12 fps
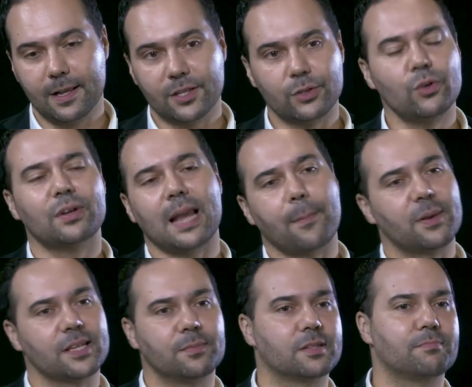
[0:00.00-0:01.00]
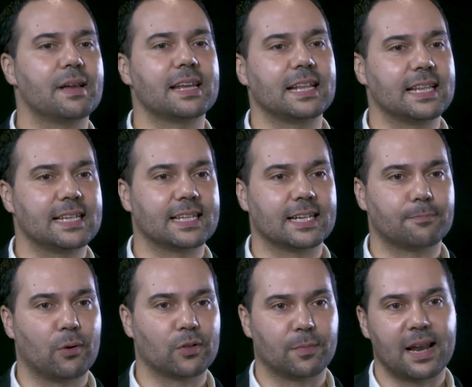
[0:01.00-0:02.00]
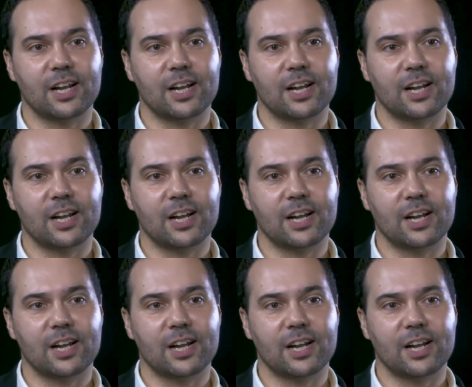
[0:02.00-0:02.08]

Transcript: So it's not capitalism that's making these things possible.